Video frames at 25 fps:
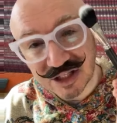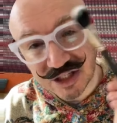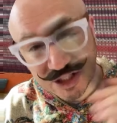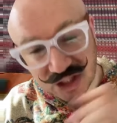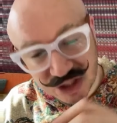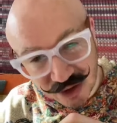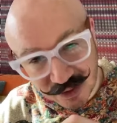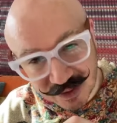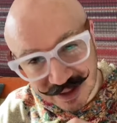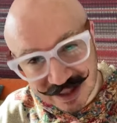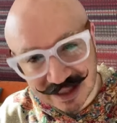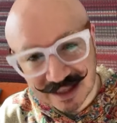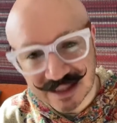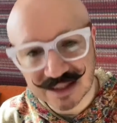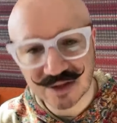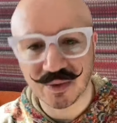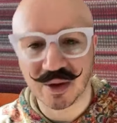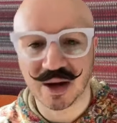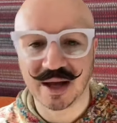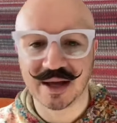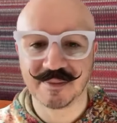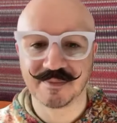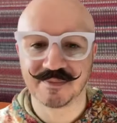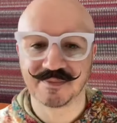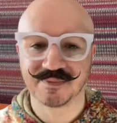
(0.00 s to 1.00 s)
do it this
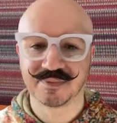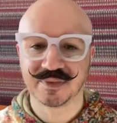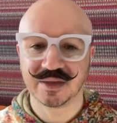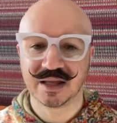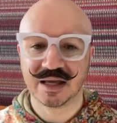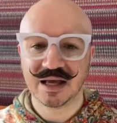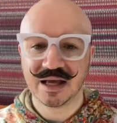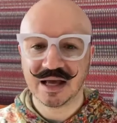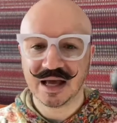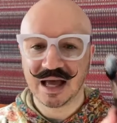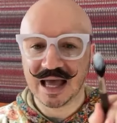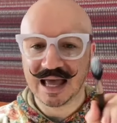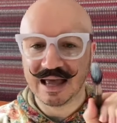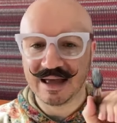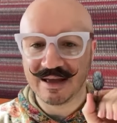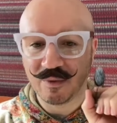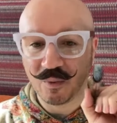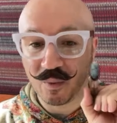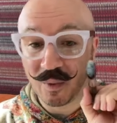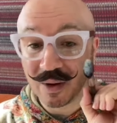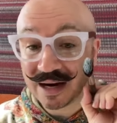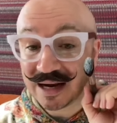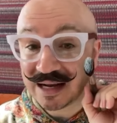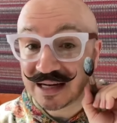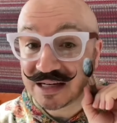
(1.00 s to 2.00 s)
way.
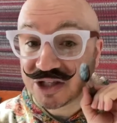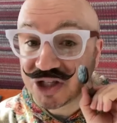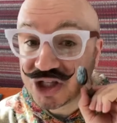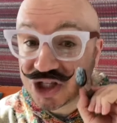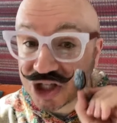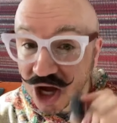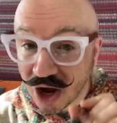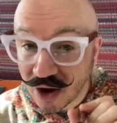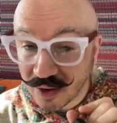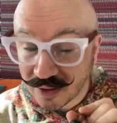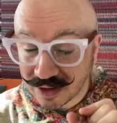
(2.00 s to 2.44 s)
When I don't,